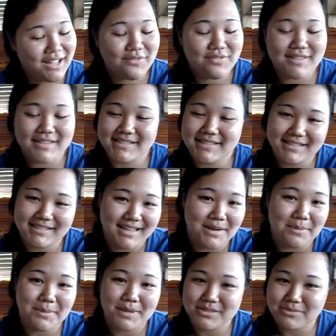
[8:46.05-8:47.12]
if this doesn't
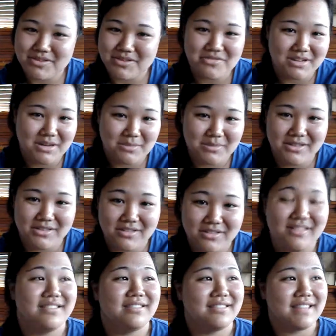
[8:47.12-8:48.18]
get a Best Picture
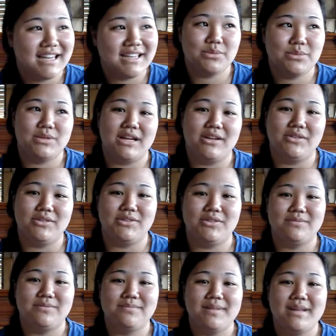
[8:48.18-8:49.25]
nomination. That is what I will
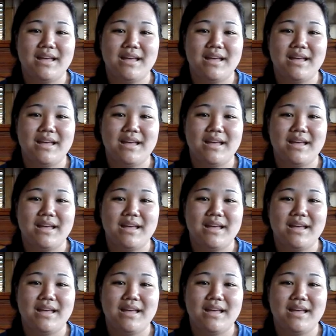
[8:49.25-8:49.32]
do,